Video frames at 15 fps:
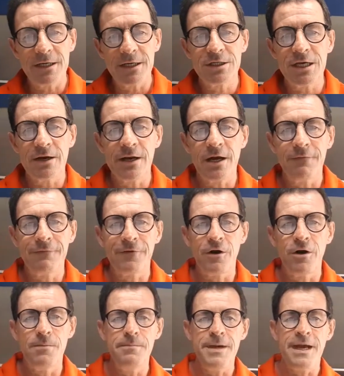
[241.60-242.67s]
shout out
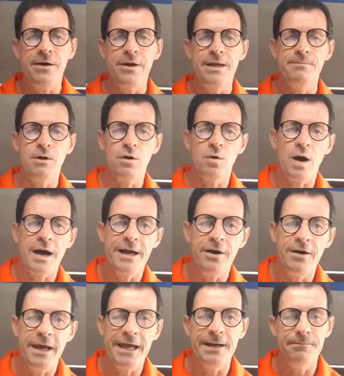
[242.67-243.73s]
for Mary
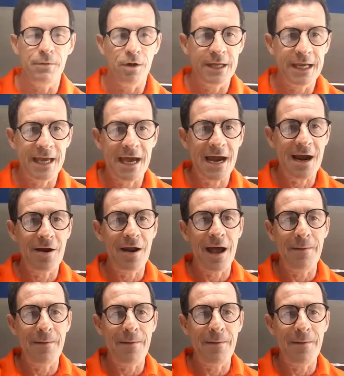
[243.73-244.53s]
Maguire in Mullingar.